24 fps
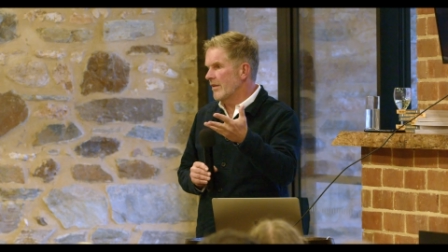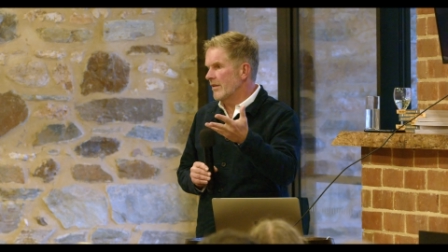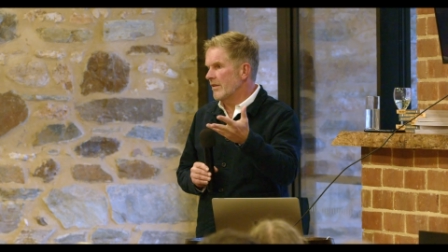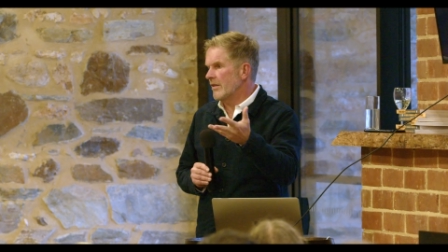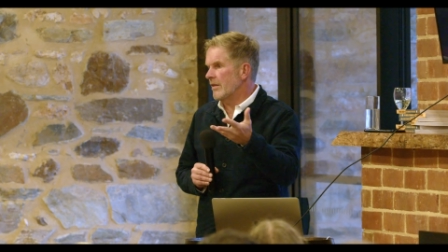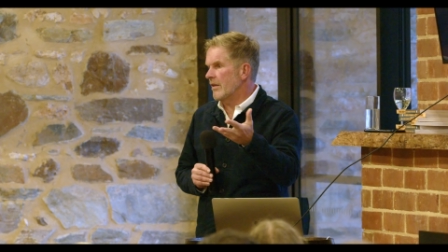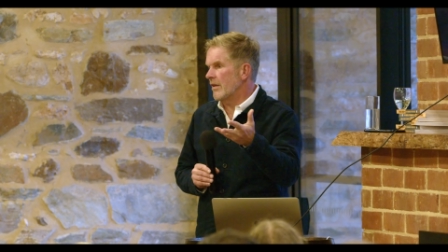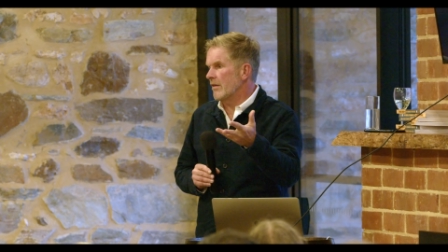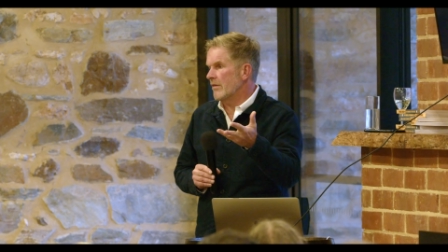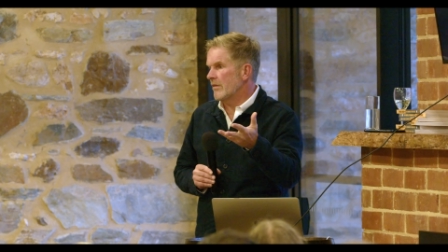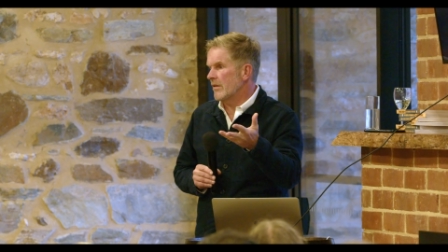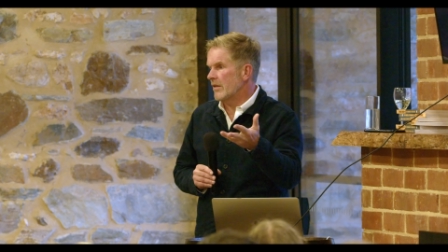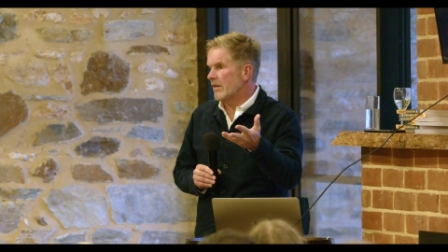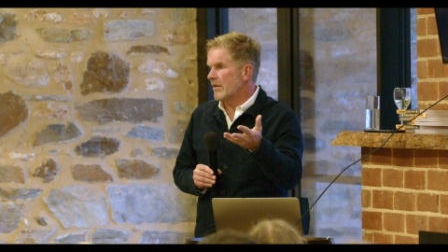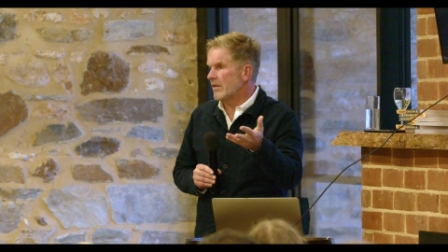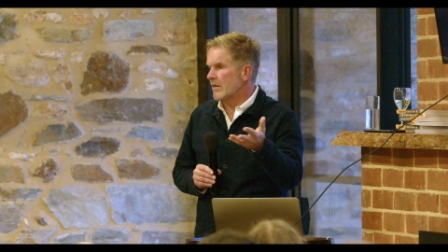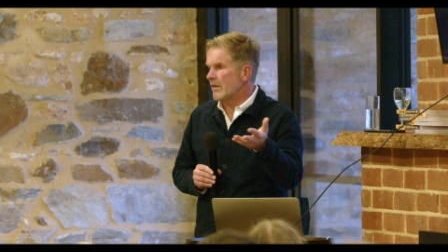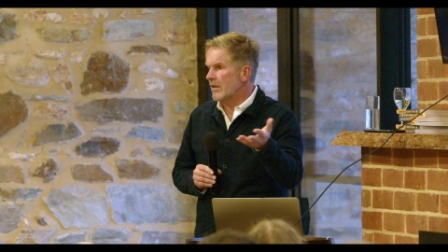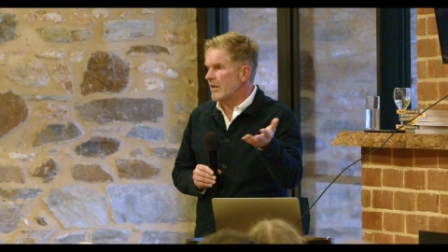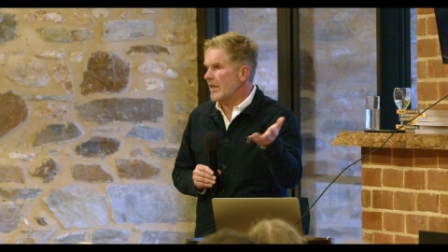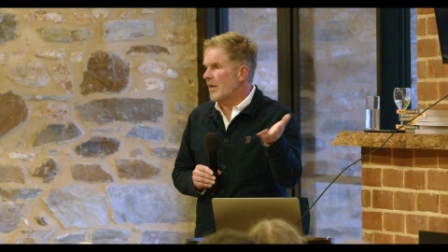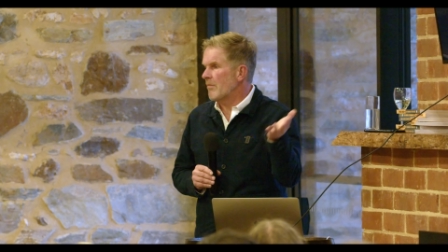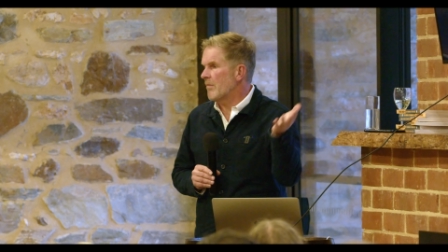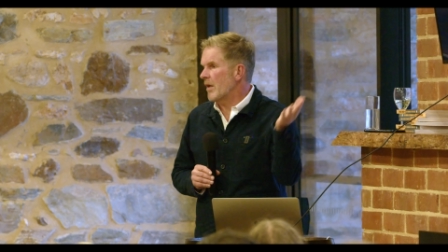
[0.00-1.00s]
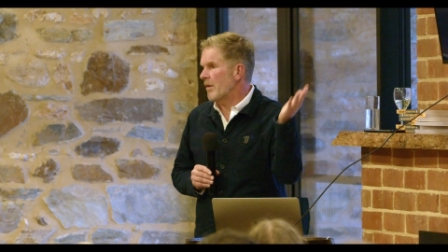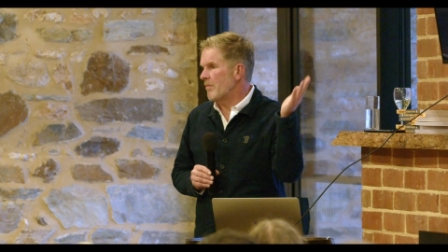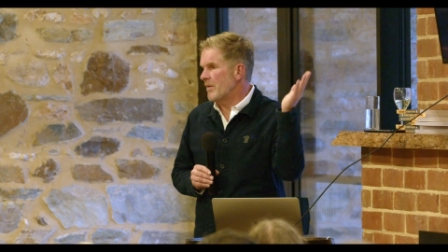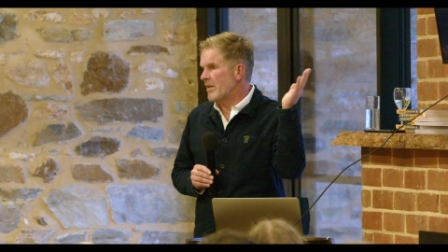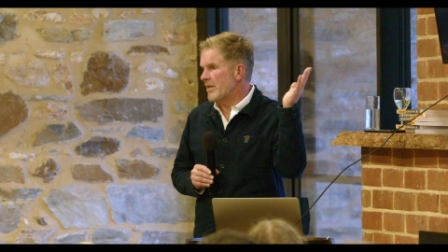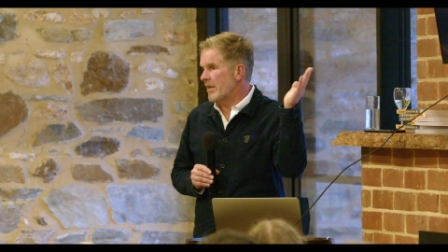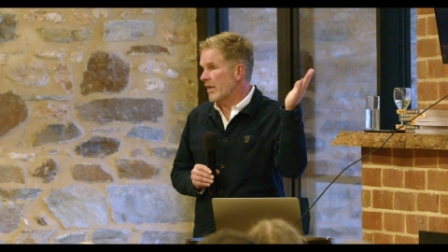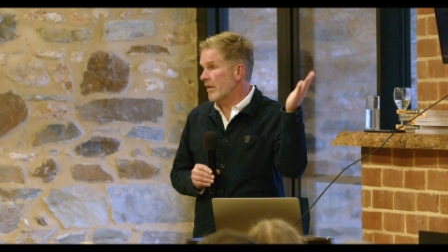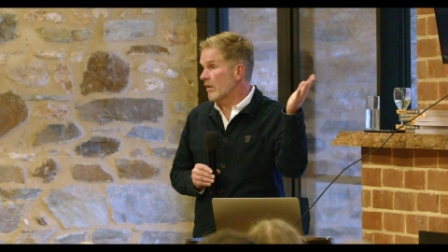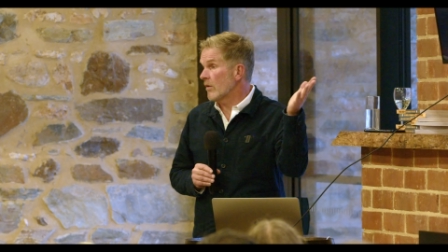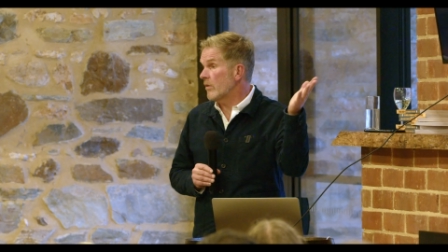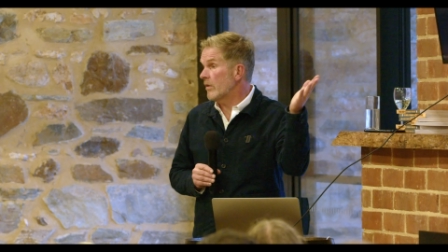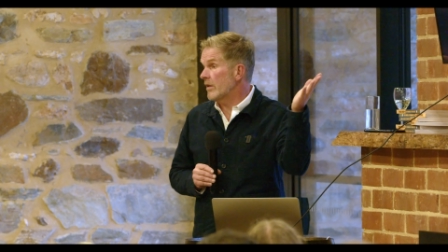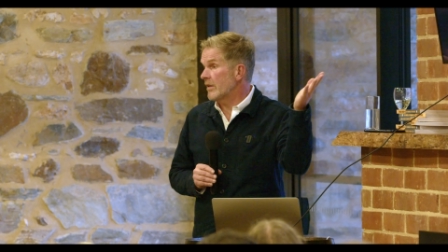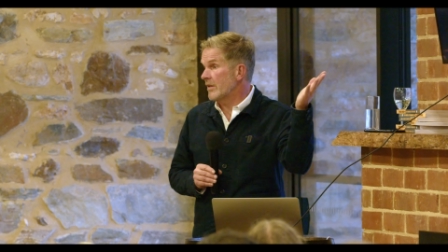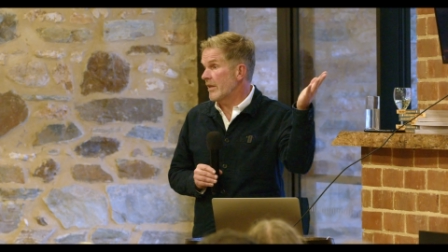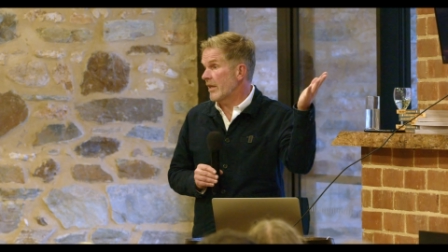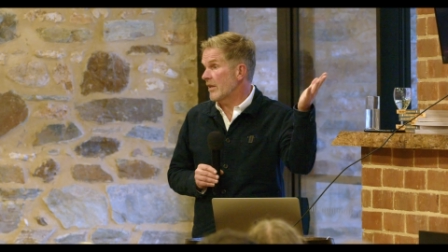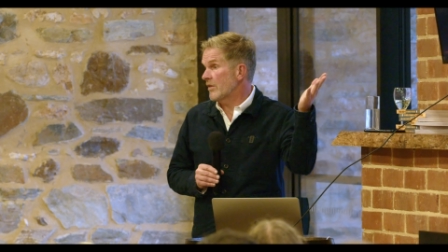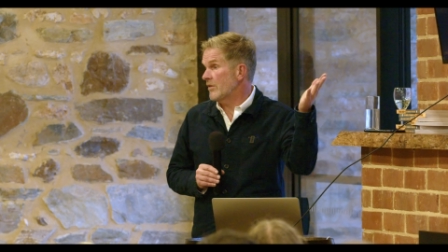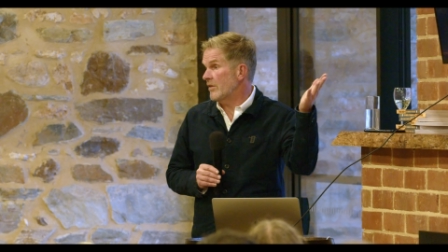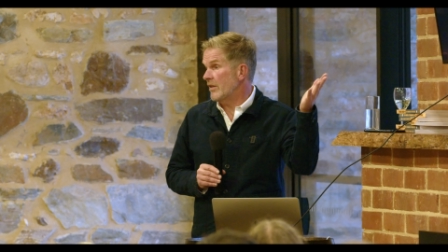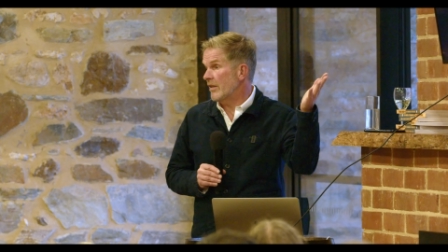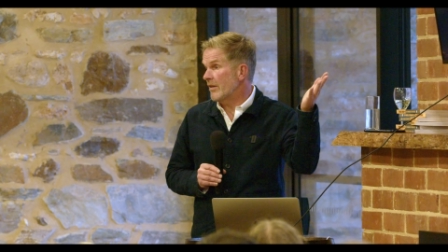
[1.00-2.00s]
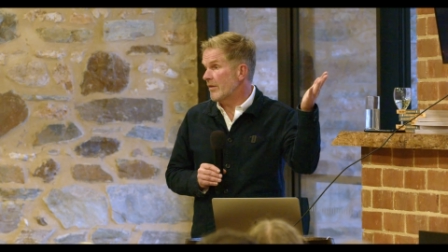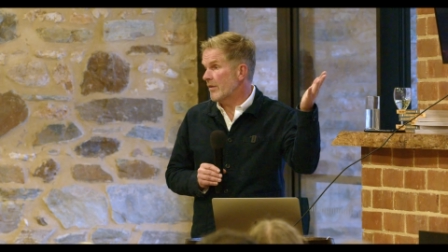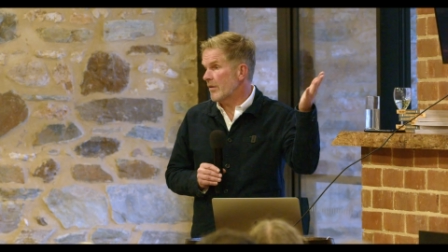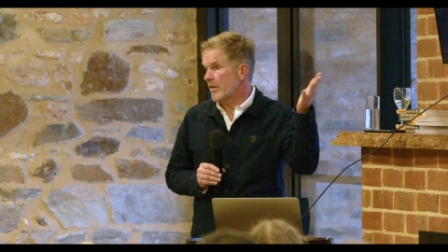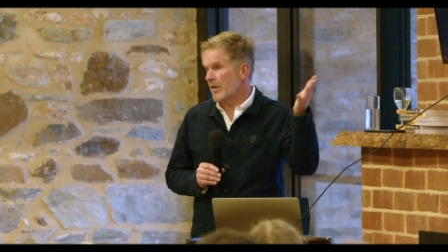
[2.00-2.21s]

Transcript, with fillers: you know, and, and that might be 10 quid next year,